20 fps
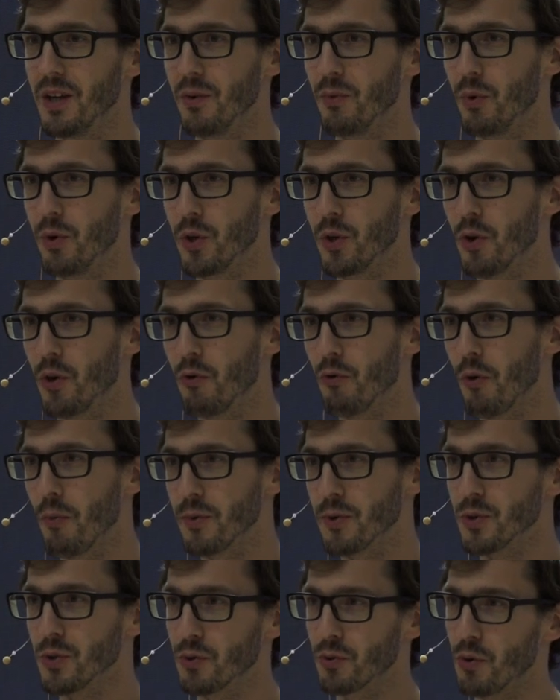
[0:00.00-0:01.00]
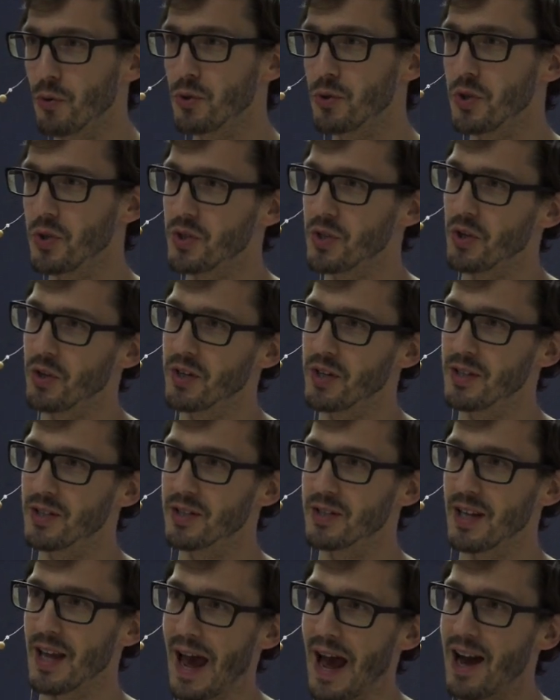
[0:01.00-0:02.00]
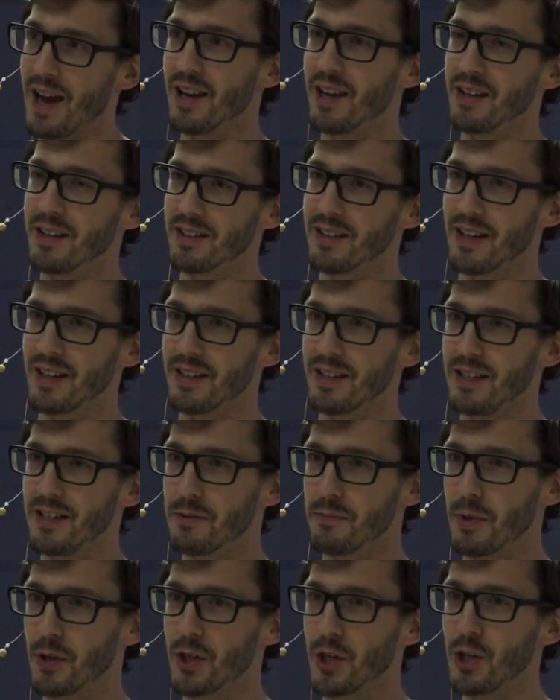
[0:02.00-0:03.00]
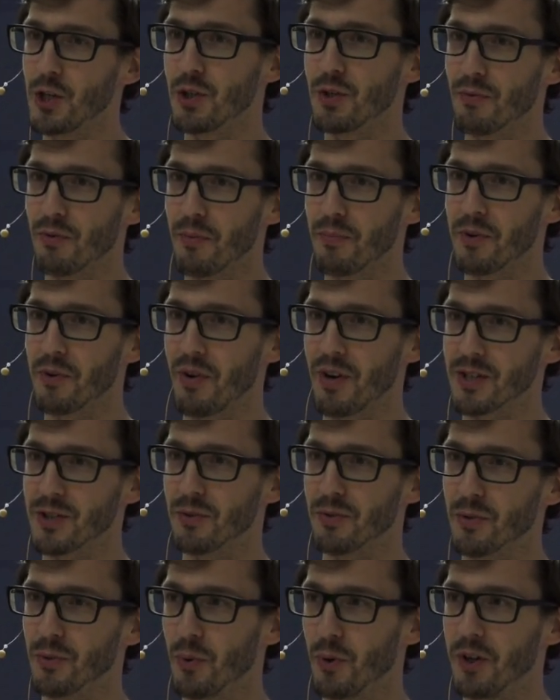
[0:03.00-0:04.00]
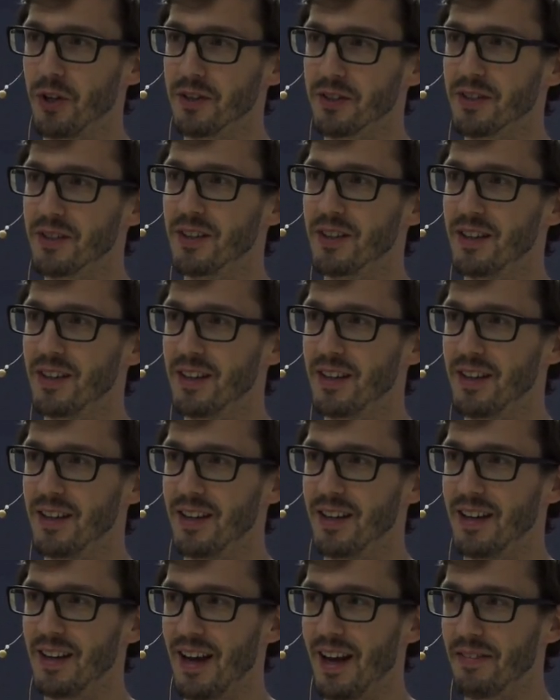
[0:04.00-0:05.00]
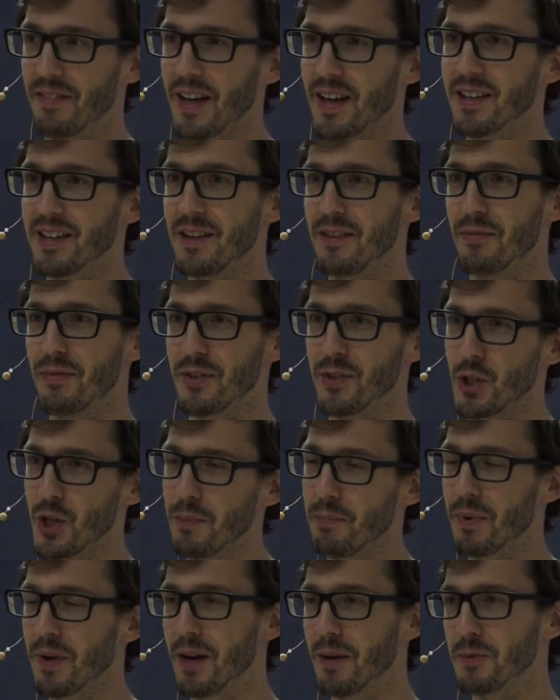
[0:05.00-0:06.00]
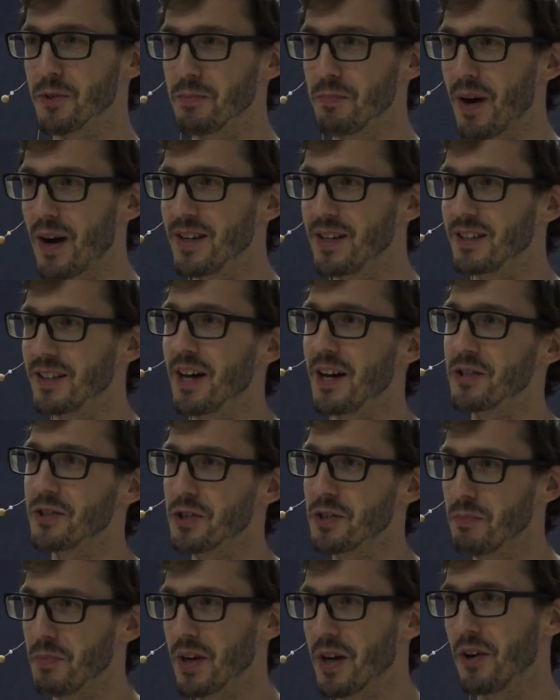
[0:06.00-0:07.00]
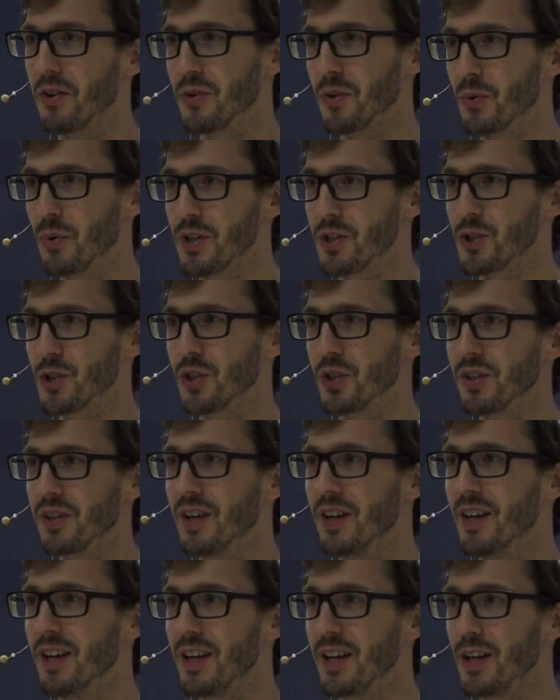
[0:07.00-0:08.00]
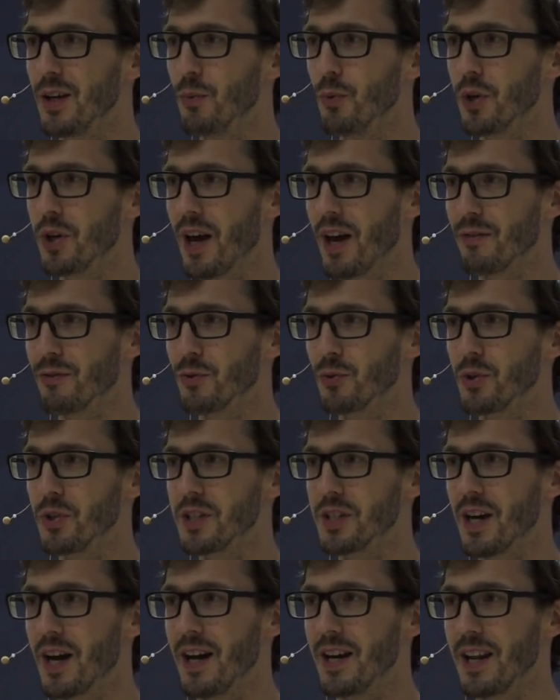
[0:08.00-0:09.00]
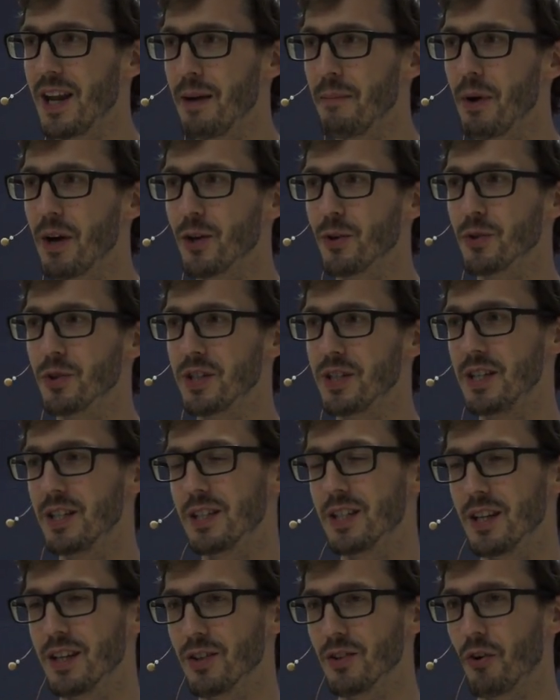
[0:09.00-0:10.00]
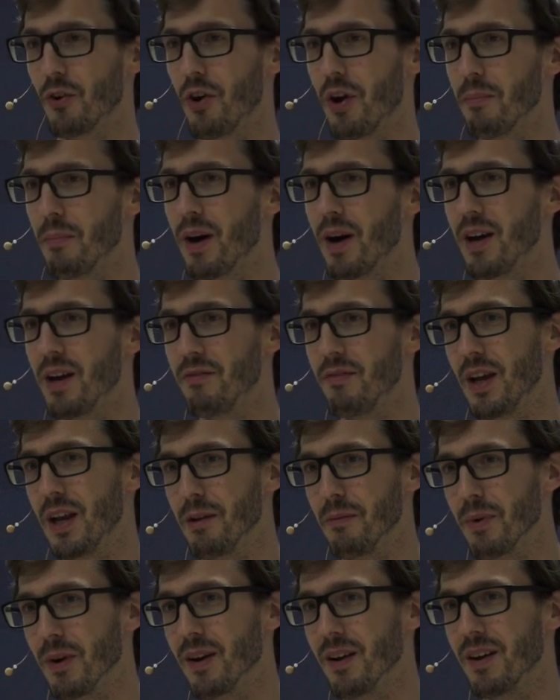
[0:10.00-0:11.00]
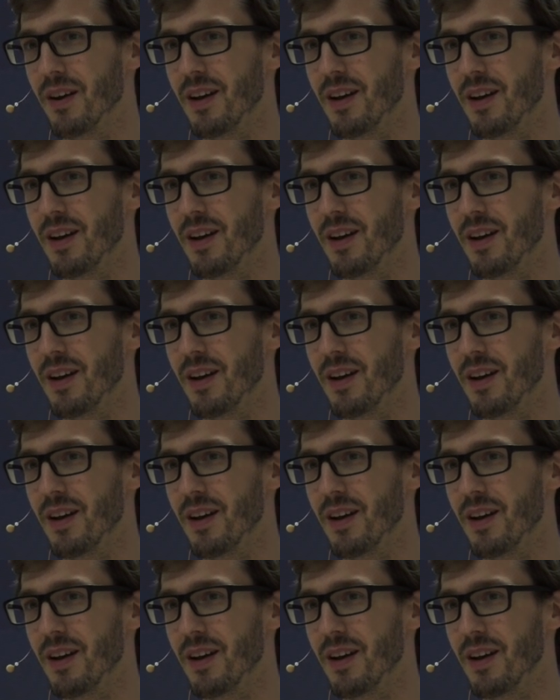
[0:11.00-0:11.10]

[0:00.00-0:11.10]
where you know Robinson Crusoe is on his island and he's partitioned from the rest of the world. And then if a ship comes by and asks him a current question, he would have to decide, am I consistent or am I available?